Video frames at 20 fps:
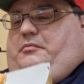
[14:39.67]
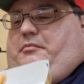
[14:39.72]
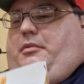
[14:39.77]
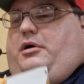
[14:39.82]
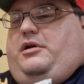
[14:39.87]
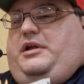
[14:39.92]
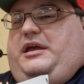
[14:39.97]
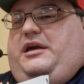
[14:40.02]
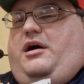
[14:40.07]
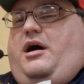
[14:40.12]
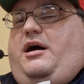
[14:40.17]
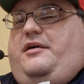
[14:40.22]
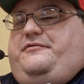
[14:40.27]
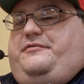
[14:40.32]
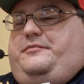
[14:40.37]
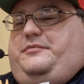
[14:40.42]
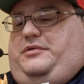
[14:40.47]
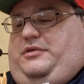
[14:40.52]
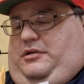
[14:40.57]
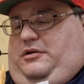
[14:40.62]
Marty
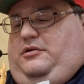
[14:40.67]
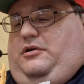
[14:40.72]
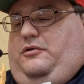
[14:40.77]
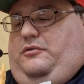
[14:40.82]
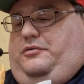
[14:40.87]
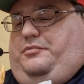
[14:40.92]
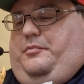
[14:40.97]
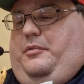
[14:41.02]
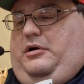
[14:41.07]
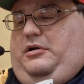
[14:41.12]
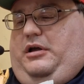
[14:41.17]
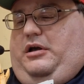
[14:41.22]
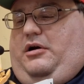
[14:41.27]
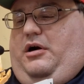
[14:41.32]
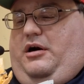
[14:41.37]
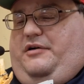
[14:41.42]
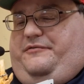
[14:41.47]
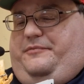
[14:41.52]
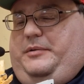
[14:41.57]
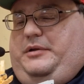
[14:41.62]

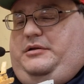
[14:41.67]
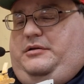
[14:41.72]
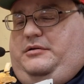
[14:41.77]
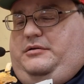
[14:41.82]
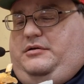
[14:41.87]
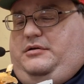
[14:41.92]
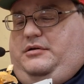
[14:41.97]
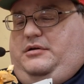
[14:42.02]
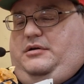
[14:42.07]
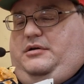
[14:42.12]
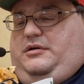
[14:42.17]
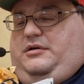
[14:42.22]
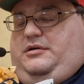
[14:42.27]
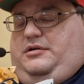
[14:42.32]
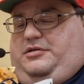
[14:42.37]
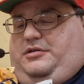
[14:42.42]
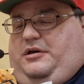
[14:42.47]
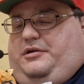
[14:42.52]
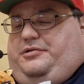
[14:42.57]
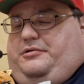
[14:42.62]
Kaufman,
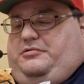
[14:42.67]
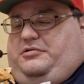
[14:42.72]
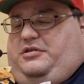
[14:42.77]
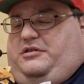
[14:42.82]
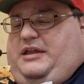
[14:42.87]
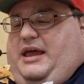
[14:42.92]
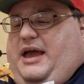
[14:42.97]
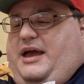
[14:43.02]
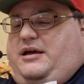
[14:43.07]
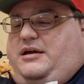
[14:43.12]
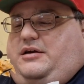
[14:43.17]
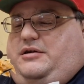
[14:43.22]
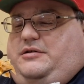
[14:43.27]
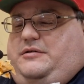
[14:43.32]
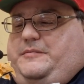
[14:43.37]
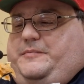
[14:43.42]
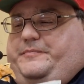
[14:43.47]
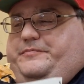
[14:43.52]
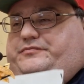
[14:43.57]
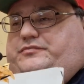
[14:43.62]
Southern Snack,
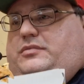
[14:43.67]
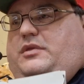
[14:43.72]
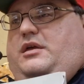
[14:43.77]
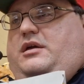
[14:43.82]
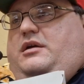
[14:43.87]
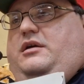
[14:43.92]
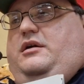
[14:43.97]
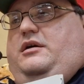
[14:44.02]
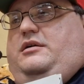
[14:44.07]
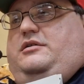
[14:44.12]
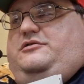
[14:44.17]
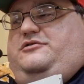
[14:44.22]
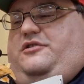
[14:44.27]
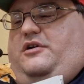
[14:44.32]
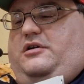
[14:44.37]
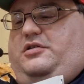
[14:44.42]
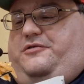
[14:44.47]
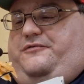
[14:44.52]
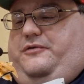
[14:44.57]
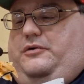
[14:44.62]

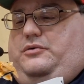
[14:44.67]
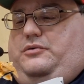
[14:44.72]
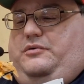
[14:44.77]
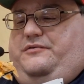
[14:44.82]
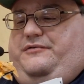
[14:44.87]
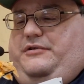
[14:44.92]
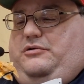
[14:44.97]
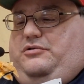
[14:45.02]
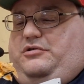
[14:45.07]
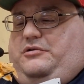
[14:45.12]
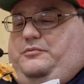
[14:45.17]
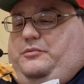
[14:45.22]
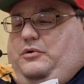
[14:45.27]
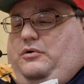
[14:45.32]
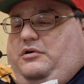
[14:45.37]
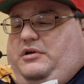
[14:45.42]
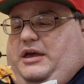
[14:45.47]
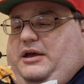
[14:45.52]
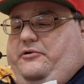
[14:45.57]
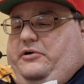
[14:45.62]
Chuck's Food Reviews and
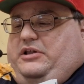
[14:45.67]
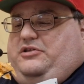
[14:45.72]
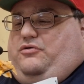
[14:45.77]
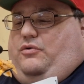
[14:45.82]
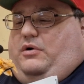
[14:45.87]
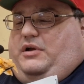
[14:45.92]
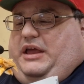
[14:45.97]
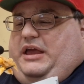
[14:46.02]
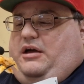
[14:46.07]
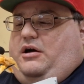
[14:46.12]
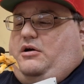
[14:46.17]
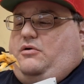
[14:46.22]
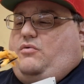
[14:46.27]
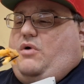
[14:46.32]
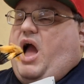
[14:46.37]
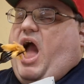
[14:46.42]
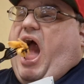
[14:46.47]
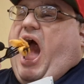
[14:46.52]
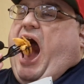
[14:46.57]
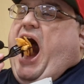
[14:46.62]
more, Gary 20O.